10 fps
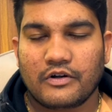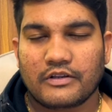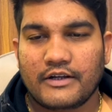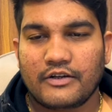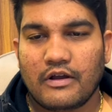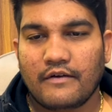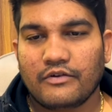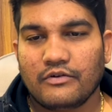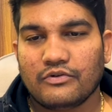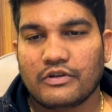For that, you have
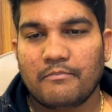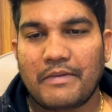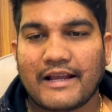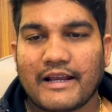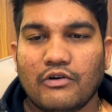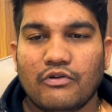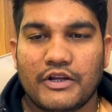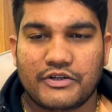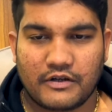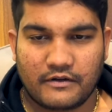to do some back
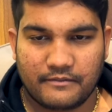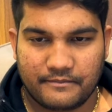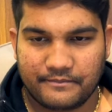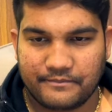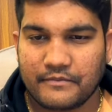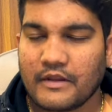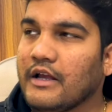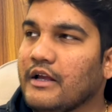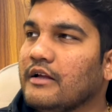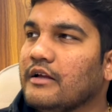calculation.
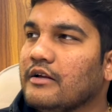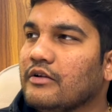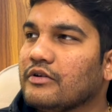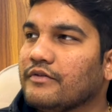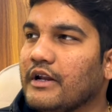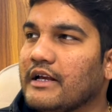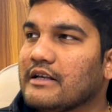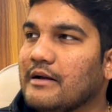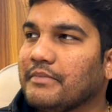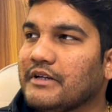So for
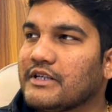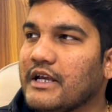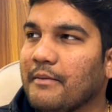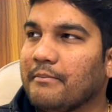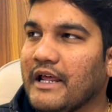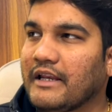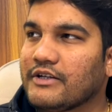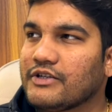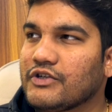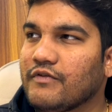example, say a
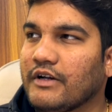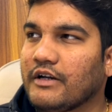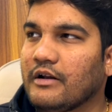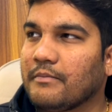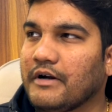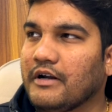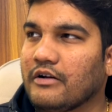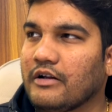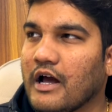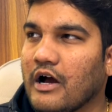planet situated in a
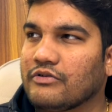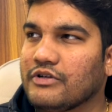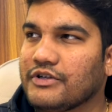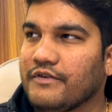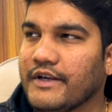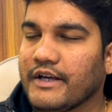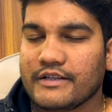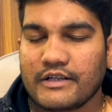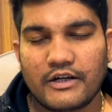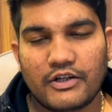particular house is giving a
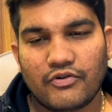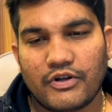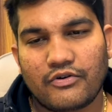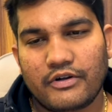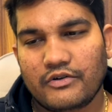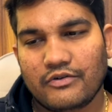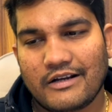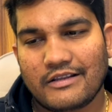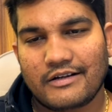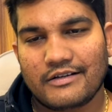result, you are going to
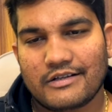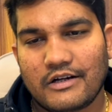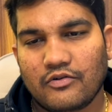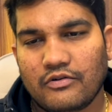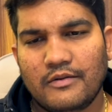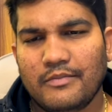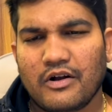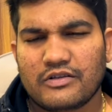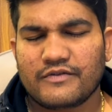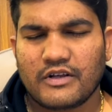get that result only
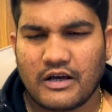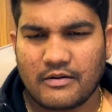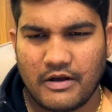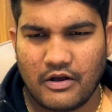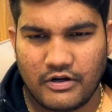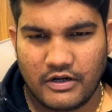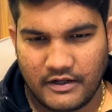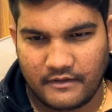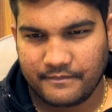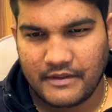because of your karma
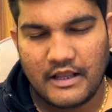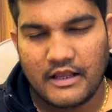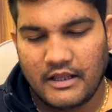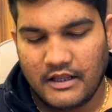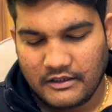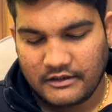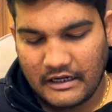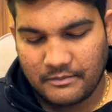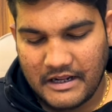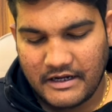only.
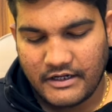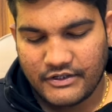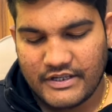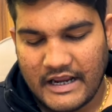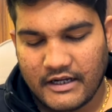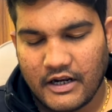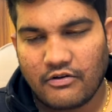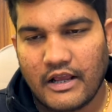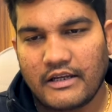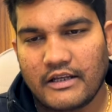That planet is Saturn
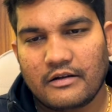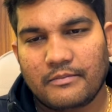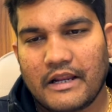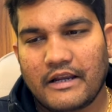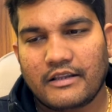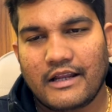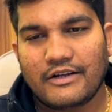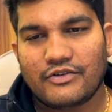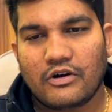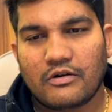or any other planet, that
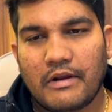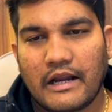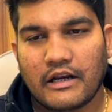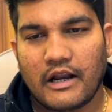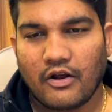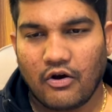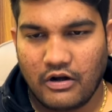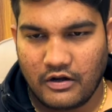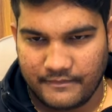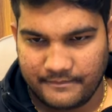does not matter at all.